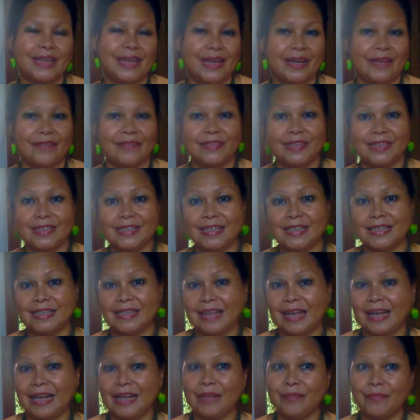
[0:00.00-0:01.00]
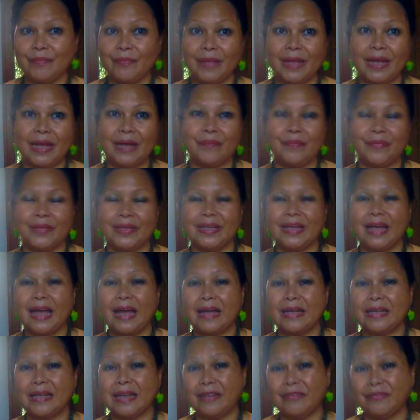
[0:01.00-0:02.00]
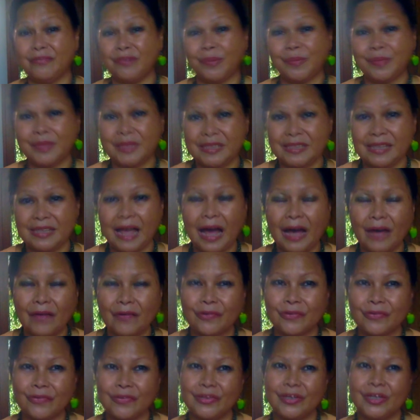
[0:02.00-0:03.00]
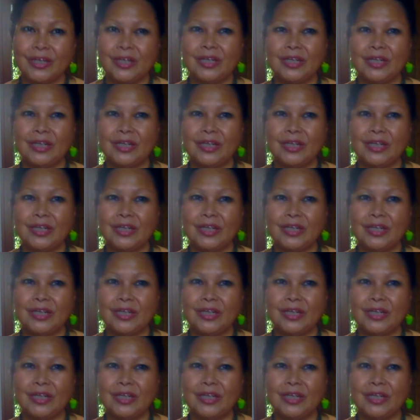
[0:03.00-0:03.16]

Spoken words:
they have this Italian man, but they're from the south.